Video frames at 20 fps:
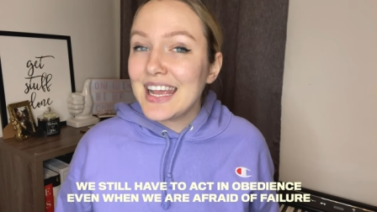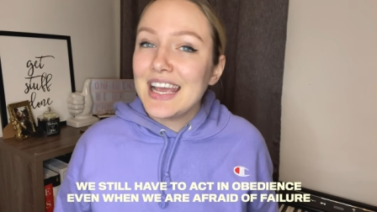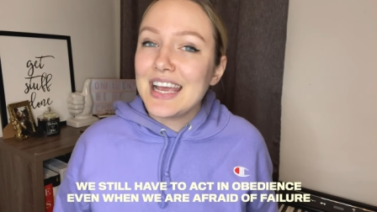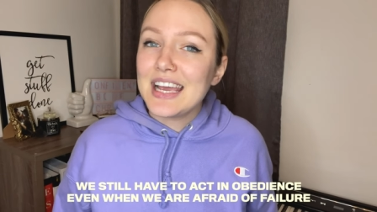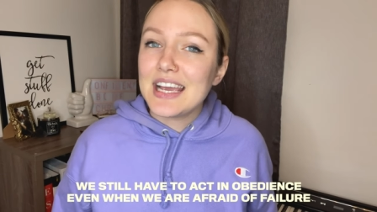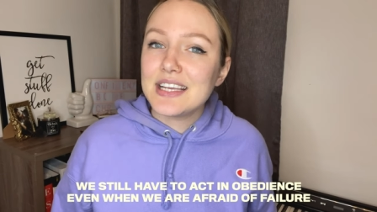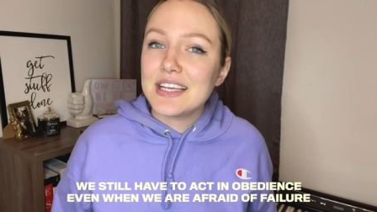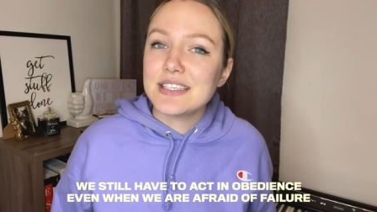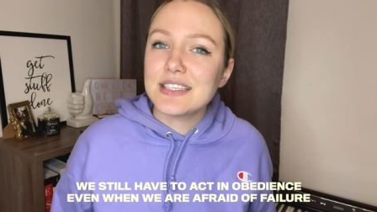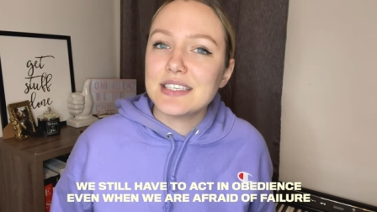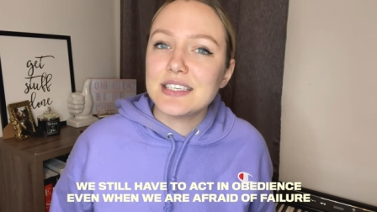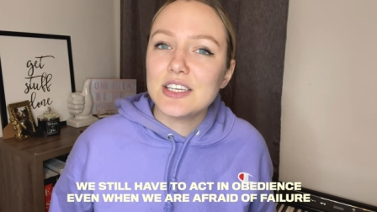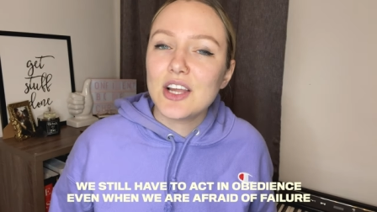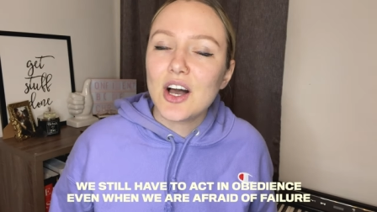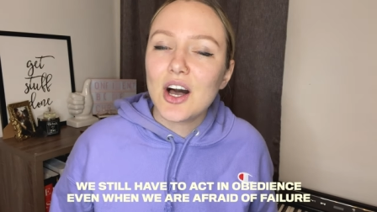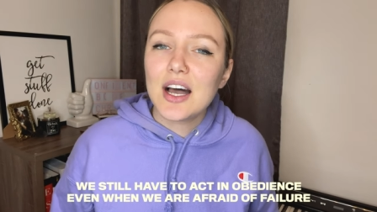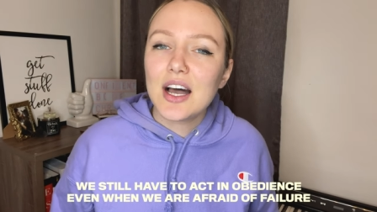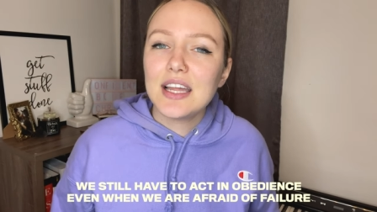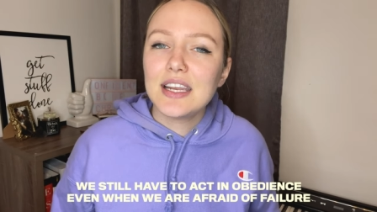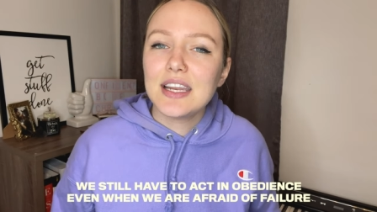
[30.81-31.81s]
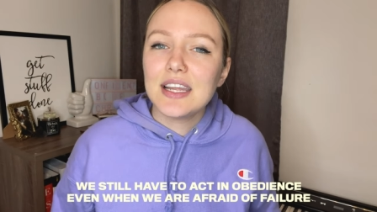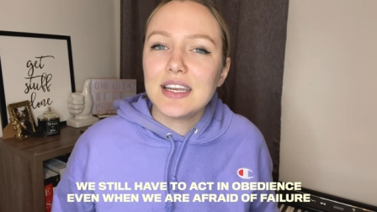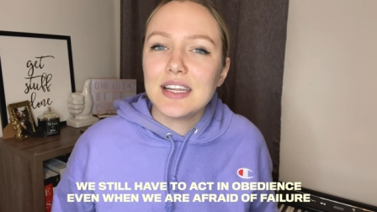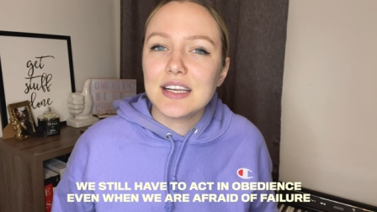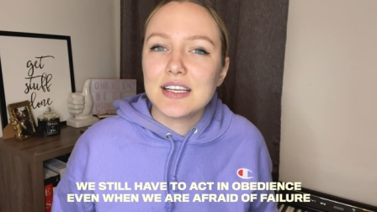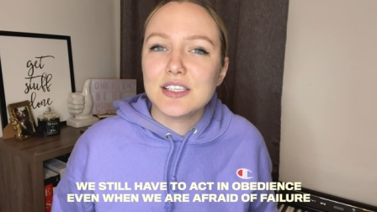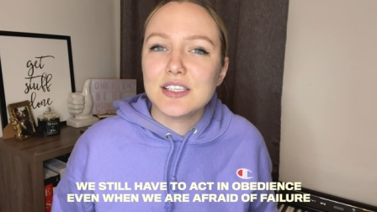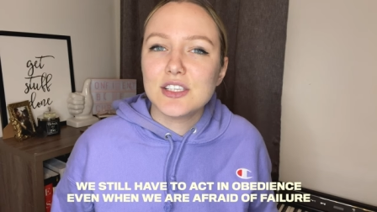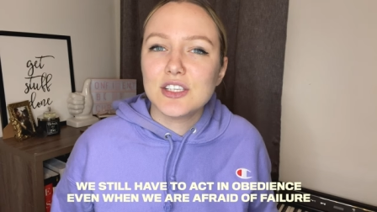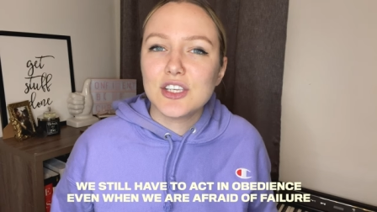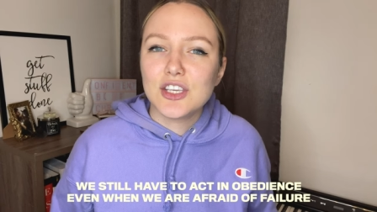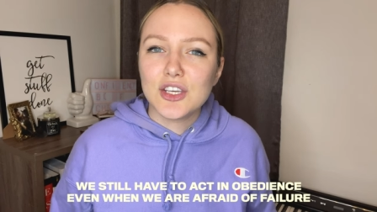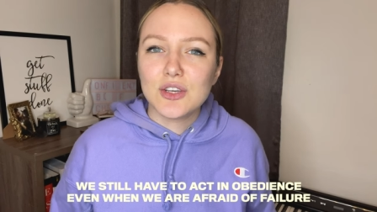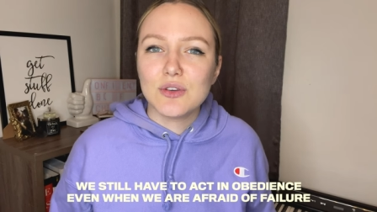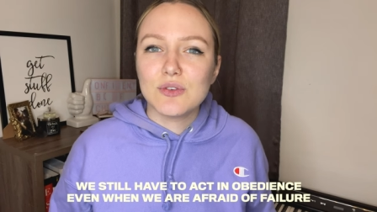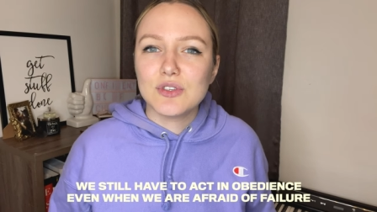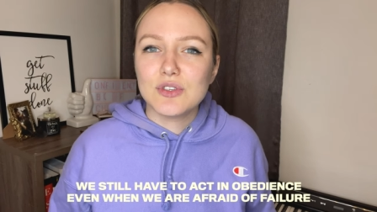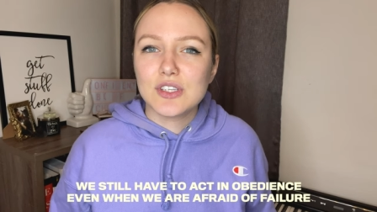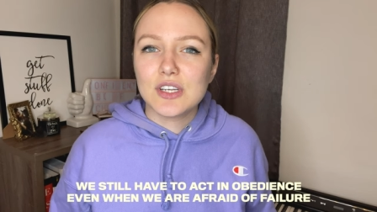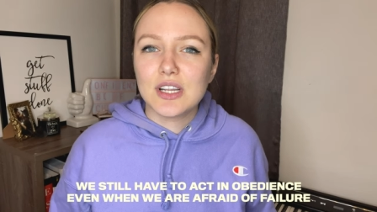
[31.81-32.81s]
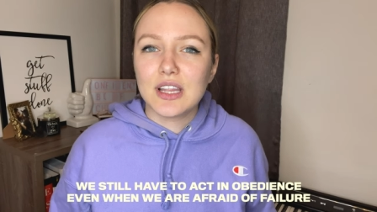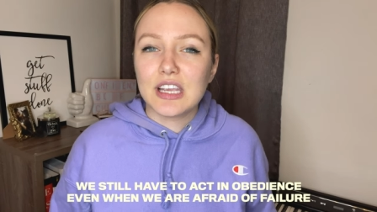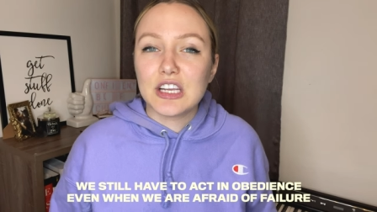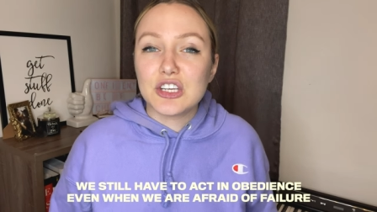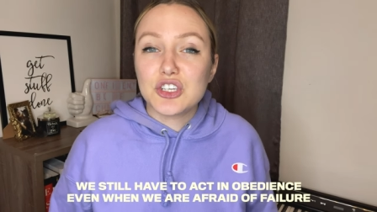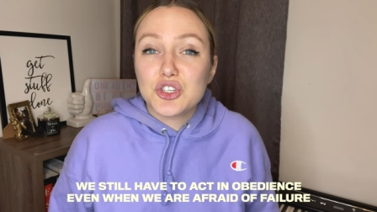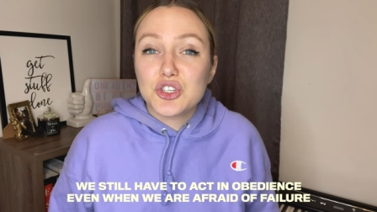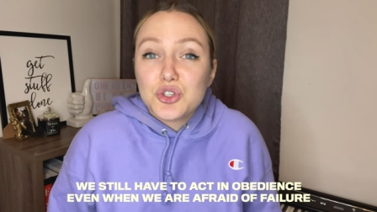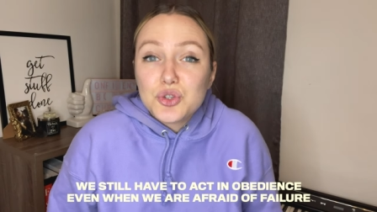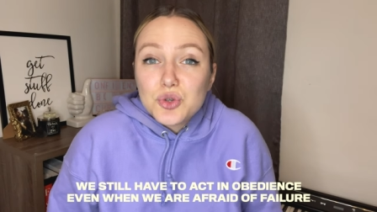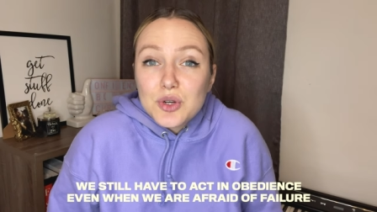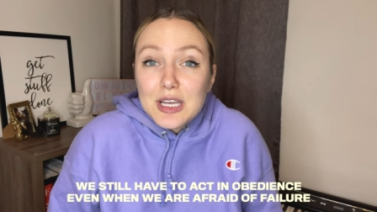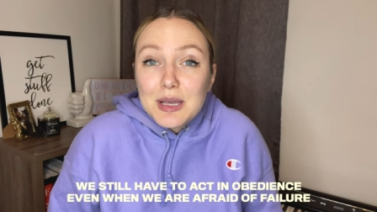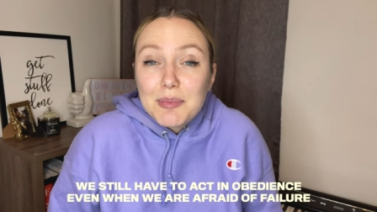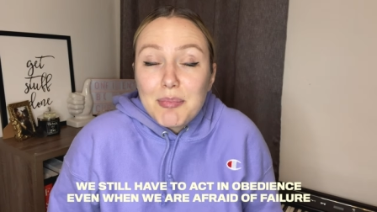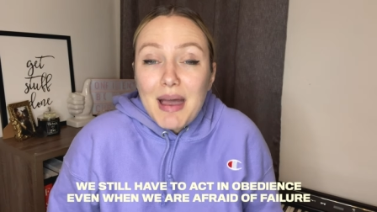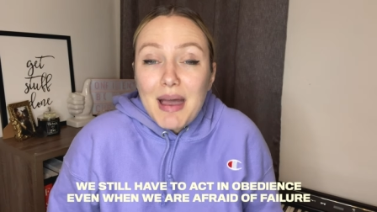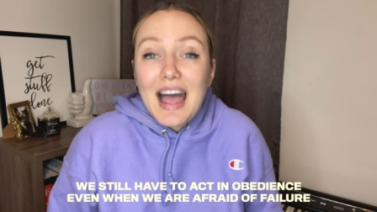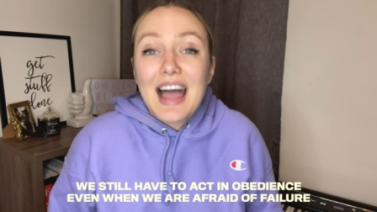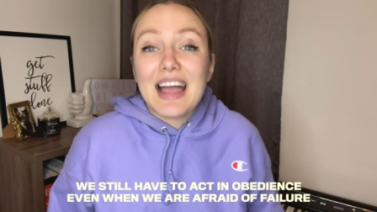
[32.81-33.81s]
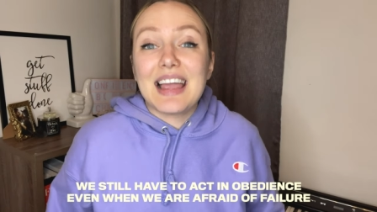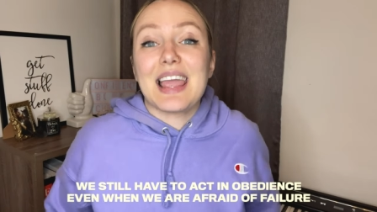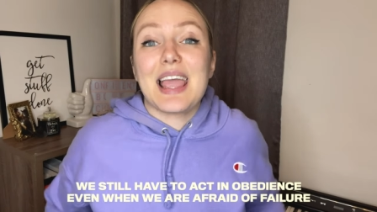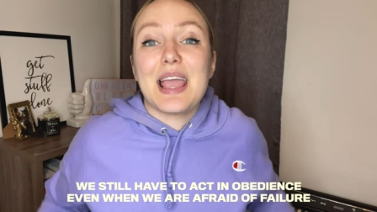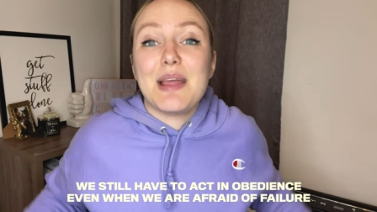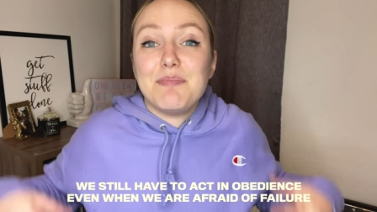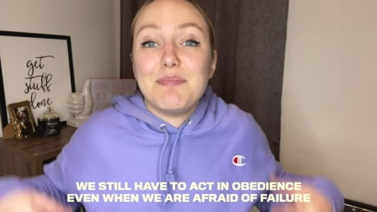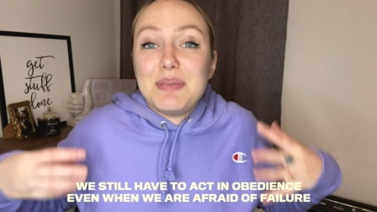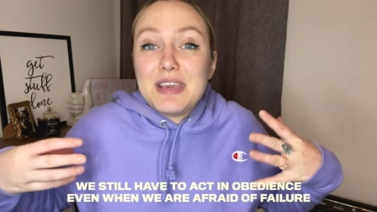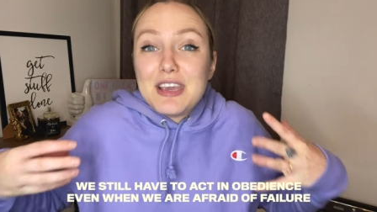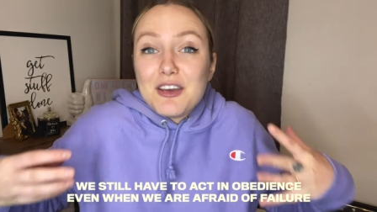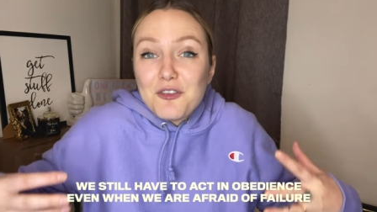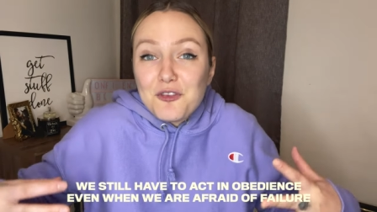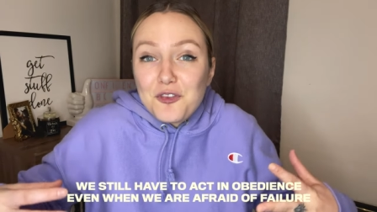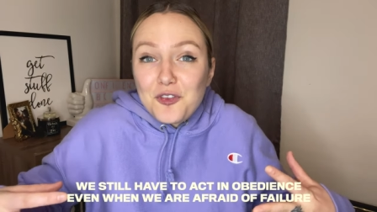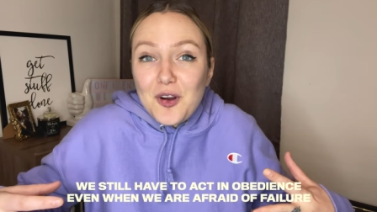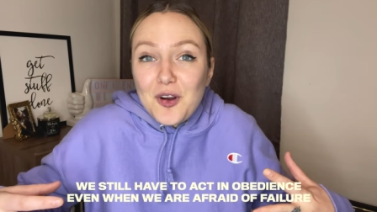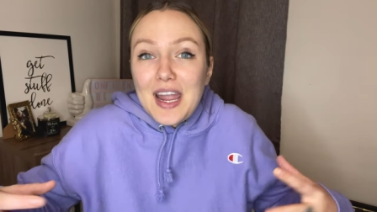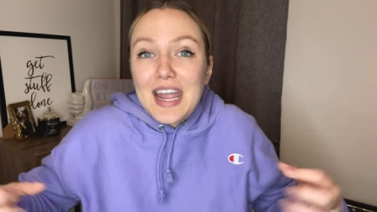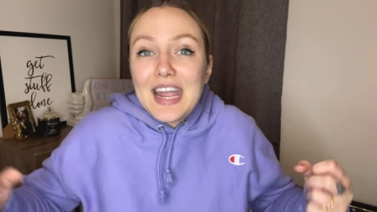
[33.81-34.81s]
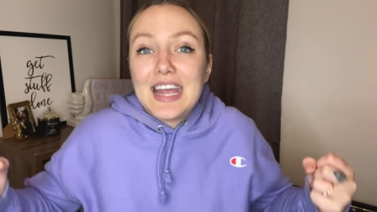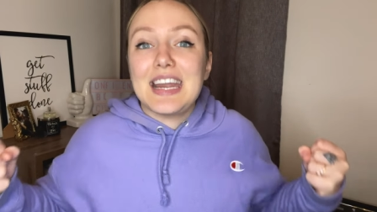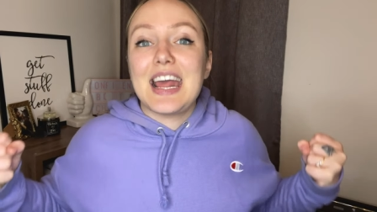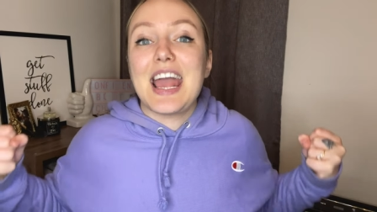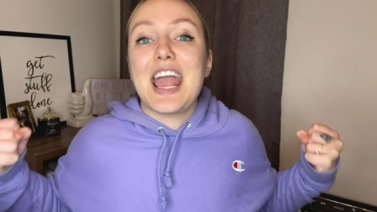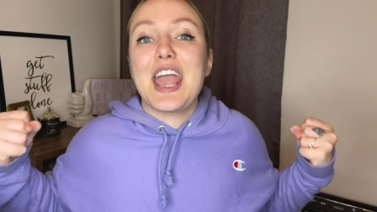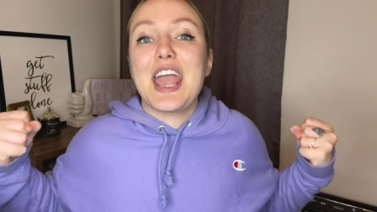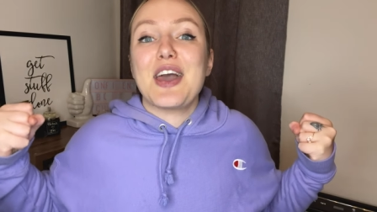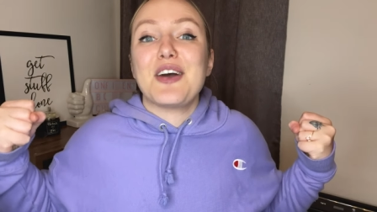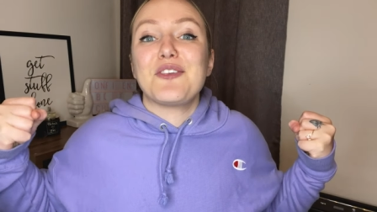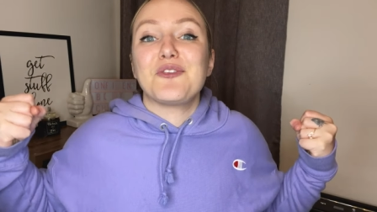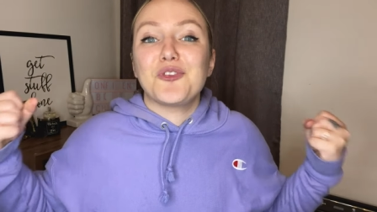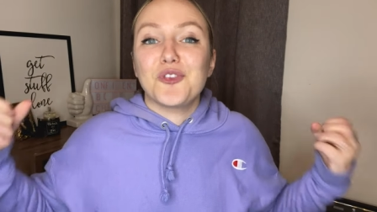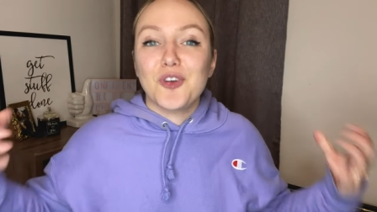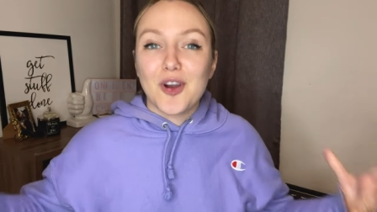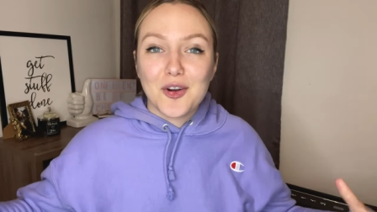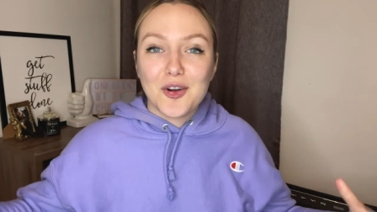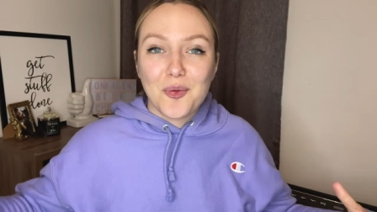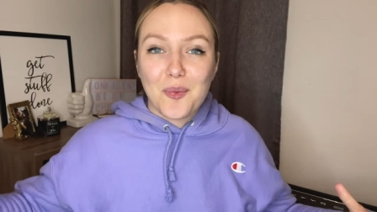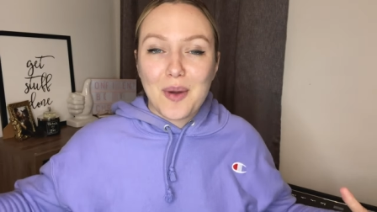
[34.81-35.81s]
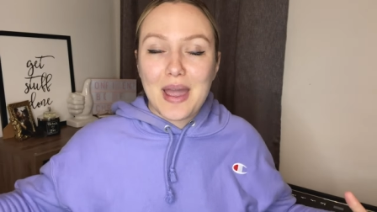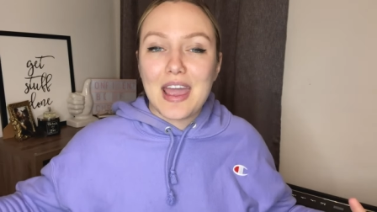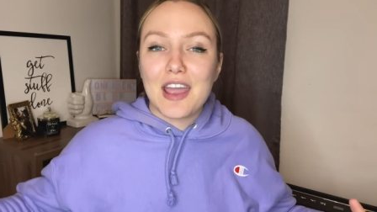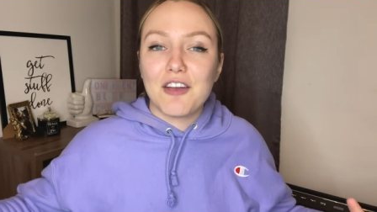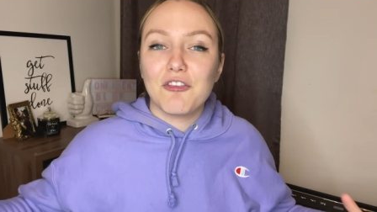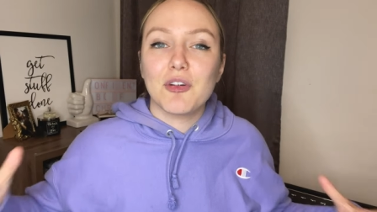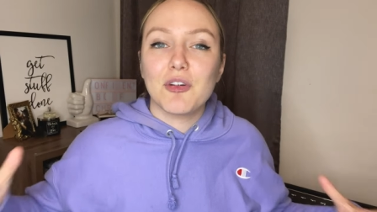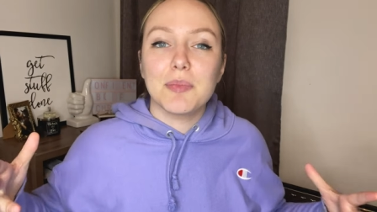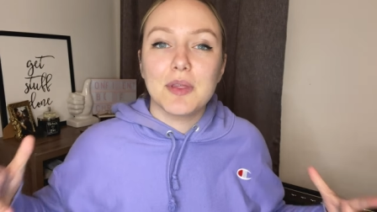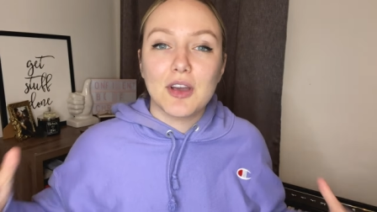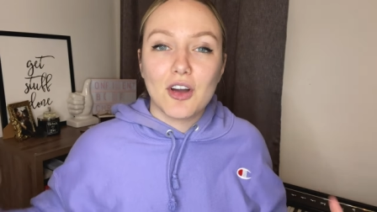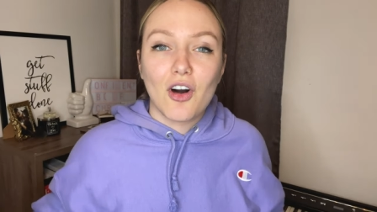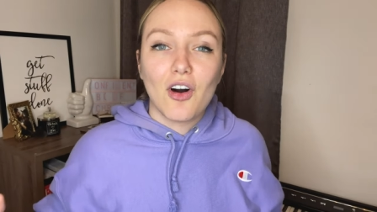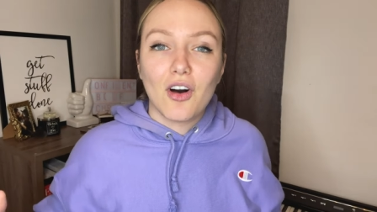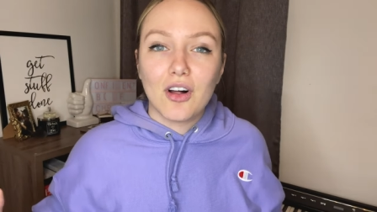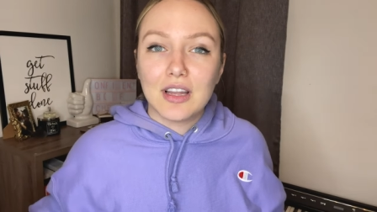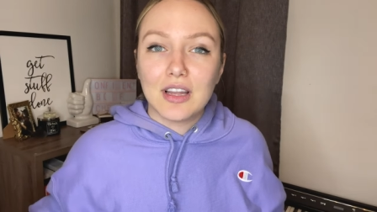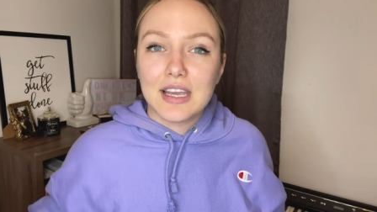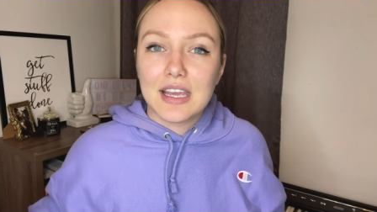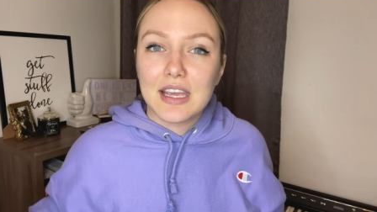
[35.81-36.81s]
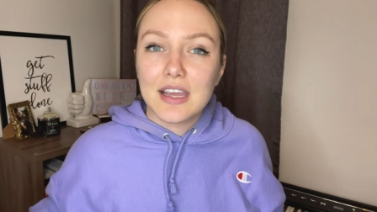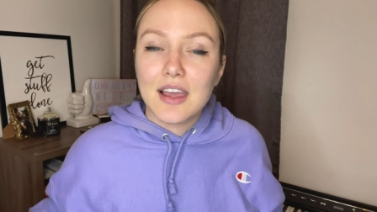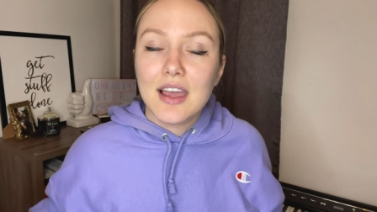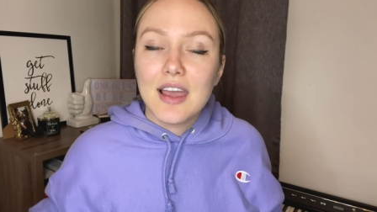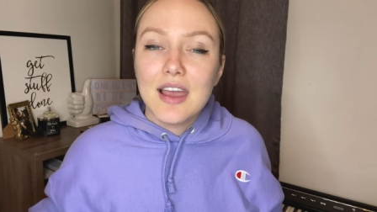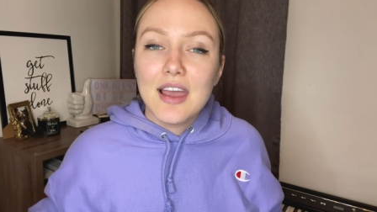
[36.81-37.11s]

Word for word: is not an excuse to like shrink back and be afraid and run away from the calling